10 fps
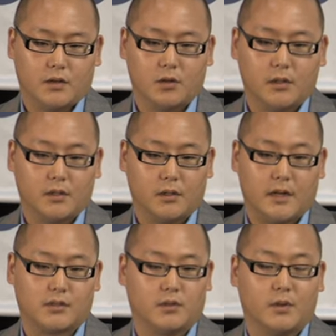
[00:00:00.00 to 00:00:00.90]
cooling load
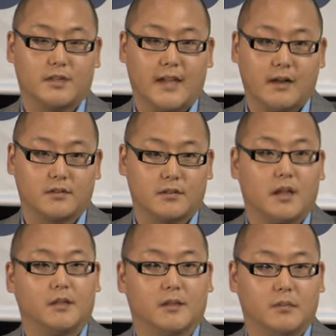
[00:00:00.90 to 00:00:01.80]
actually went down
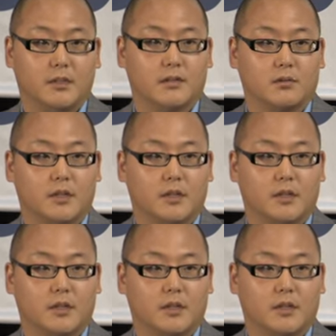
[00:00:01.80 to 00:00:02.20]
slightly because we